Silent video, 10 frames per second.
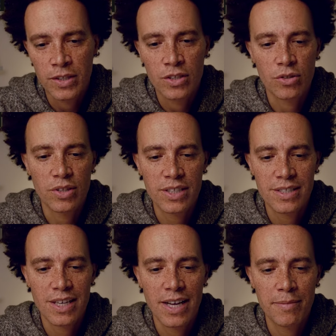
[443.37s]
So this
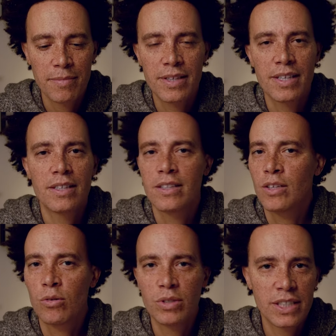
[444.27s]
time, the
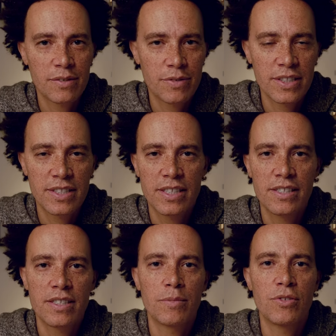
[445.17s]
only difference
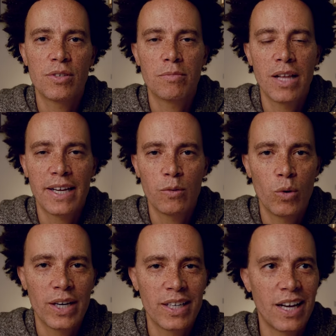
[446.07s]
is I'm using black and
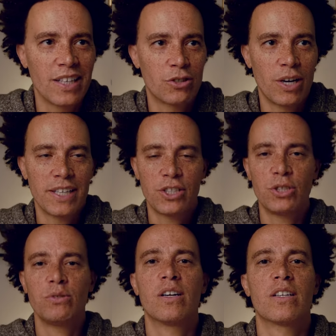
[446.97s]
white. I tried to
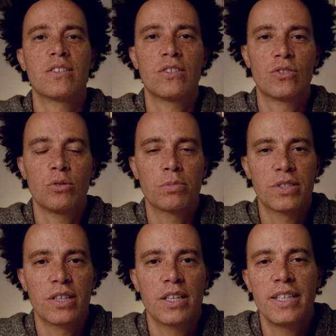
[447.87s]
shoot on a super
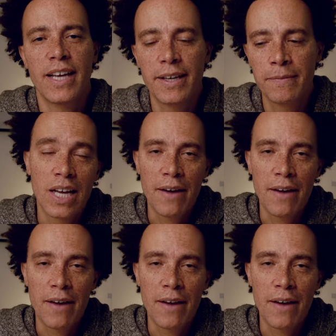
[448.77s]
sunny day.